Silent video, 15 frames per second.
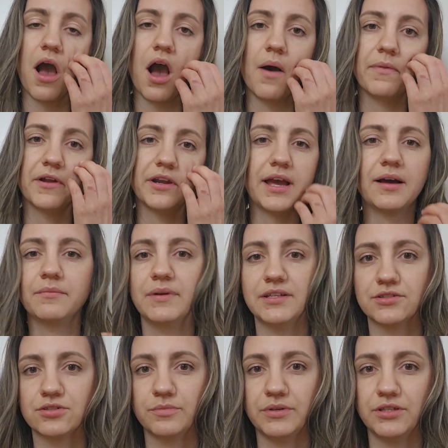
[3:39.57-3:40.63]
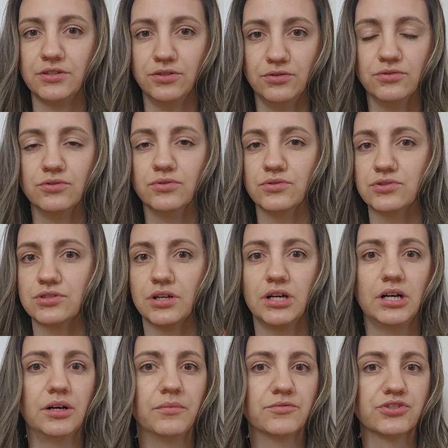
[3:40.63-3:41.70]
They're not meant to be used
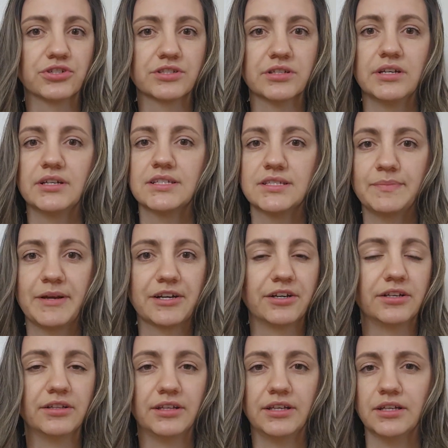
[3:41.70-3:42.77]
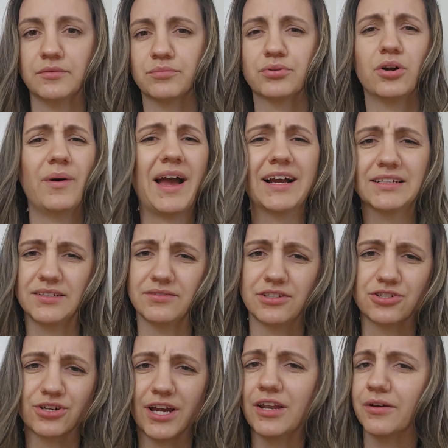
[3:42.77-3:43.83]
just sparingly and proactively
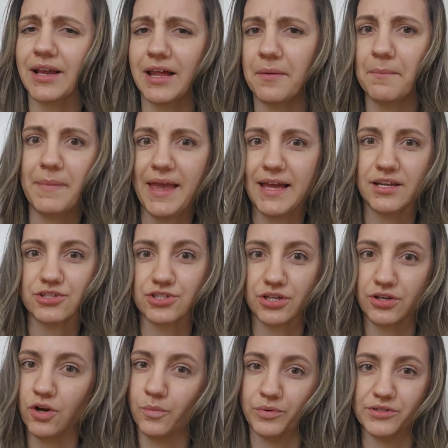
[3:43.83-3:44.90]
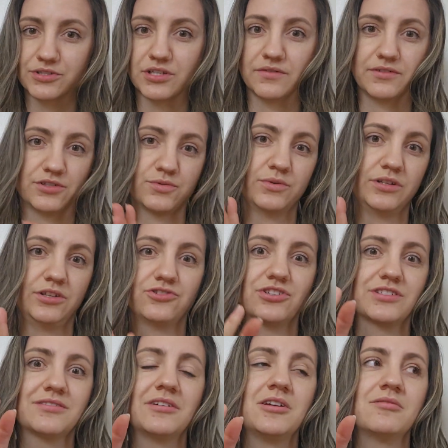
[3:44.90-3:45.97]
trying to kind of manage and cope with stuff. It's really
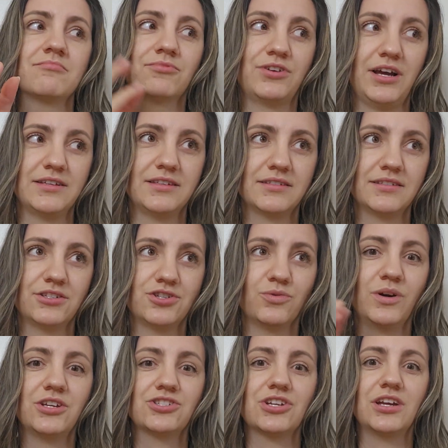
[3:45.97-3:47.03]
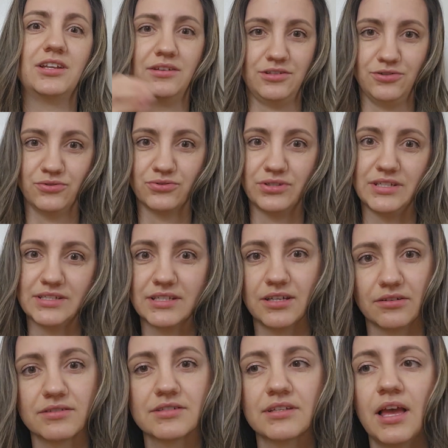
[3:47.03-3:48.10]
just crisis situation, use these
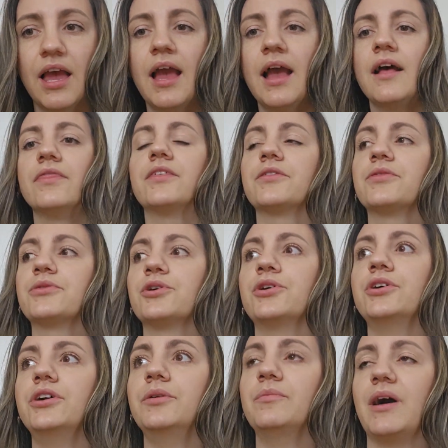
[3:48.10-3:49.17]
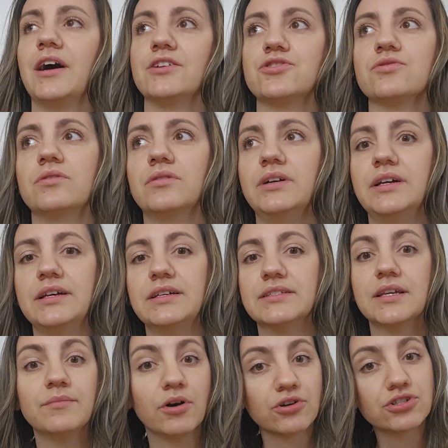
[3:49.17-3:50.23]
skills. The third module is
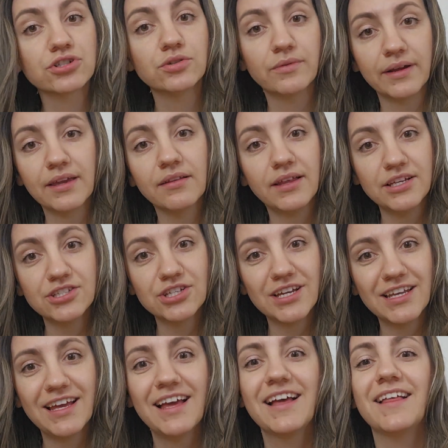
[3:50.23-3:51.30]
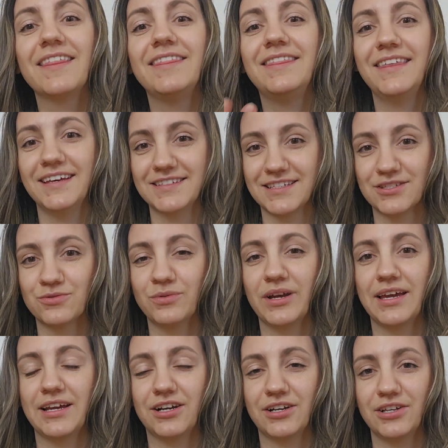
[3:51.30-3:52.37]
emotional regulation. This is
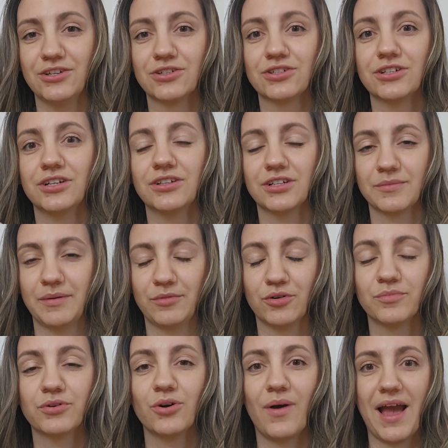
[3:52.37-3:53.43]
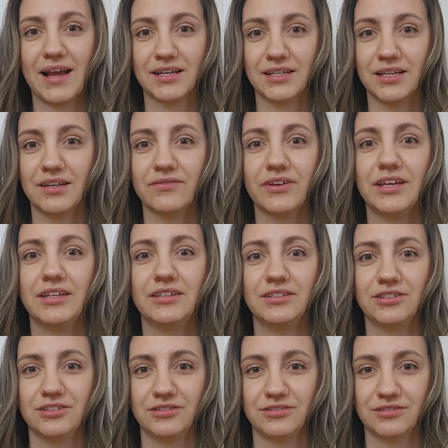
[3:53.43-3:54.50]
where you're a little bit more proactive,
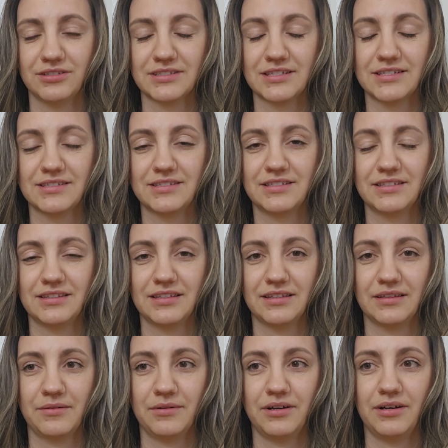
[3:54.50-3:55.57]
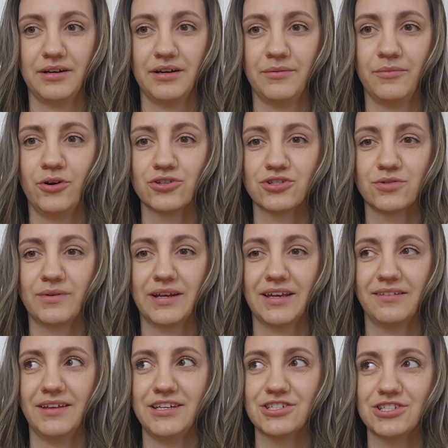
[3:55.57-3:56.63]
and this is the emotional
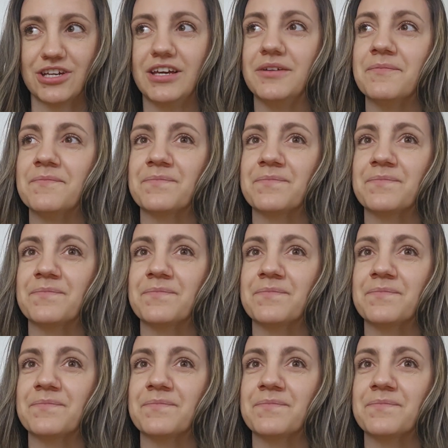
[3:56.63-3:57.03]
regulation